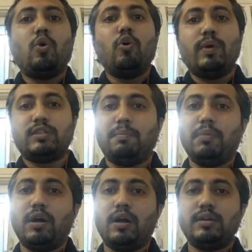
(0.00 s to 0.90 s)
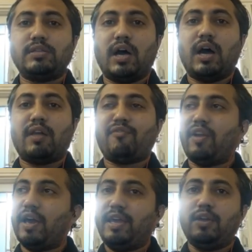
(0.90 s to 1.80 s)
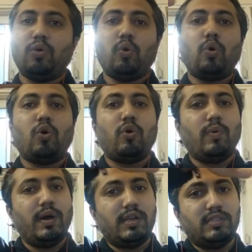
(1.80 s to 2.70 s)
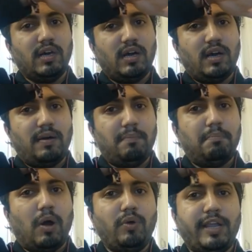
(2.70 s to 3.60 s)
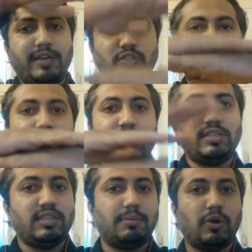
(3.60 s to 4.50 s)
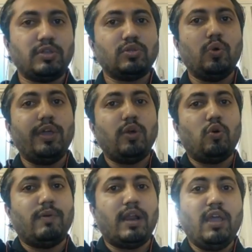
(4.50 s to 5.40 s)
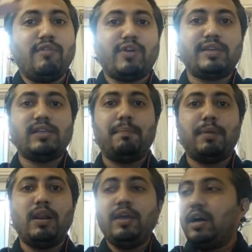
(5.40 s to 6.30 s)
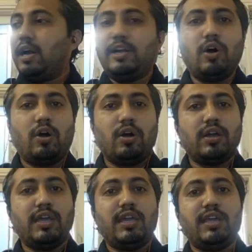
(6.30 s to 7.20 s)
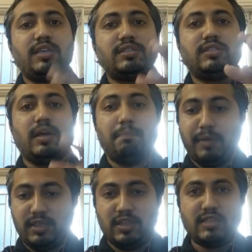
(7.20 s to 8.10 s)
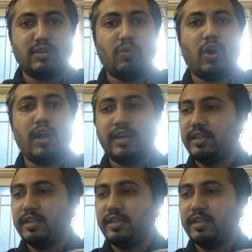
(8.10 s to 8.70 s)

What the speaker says: over. The birds are flying over the mountains, not touching the mountains, going over. For example, a dog is jumping. There is a wall